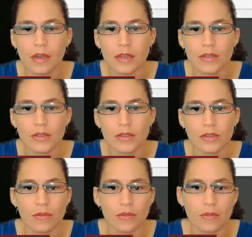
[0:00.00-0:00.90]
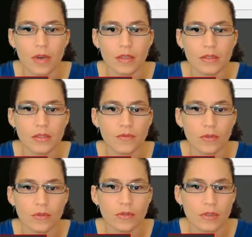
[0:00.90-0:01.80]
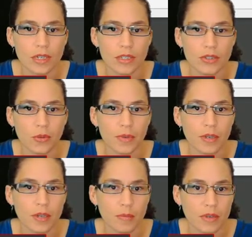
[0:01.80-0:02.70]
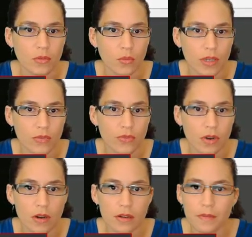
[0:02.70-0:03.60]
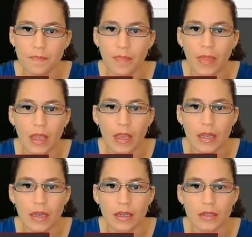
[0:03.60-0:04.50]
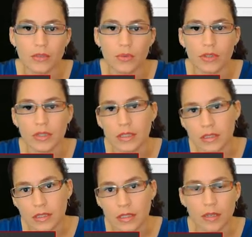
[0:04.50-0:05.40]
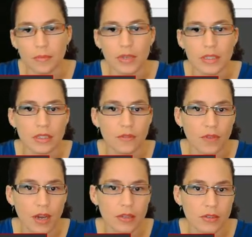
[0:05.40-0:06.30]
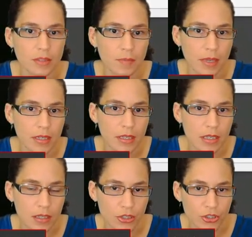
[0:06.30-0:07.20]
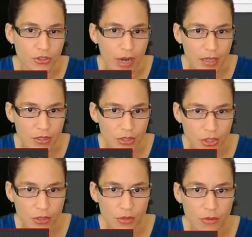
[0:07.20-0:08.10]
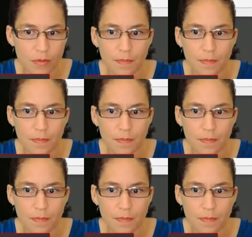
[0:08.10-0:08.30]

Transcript: So the mods folder has opened up in WinRAR and we're going to decompress the files by hitting extract to.